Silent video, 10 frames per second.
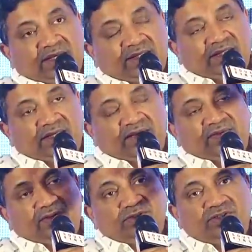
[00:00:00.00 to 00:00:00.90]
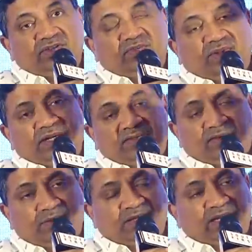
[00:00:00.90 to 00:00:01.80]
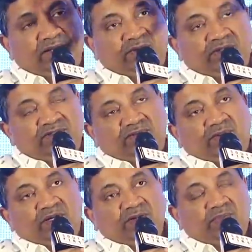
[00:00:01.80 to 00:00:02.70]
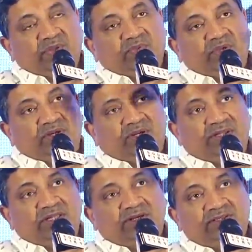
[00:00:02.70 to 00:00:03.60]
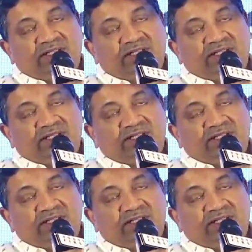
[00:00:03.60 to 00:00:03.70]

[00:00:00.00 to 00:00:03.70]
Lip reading: the devolution of money from Delhi was, for 1 rupee they got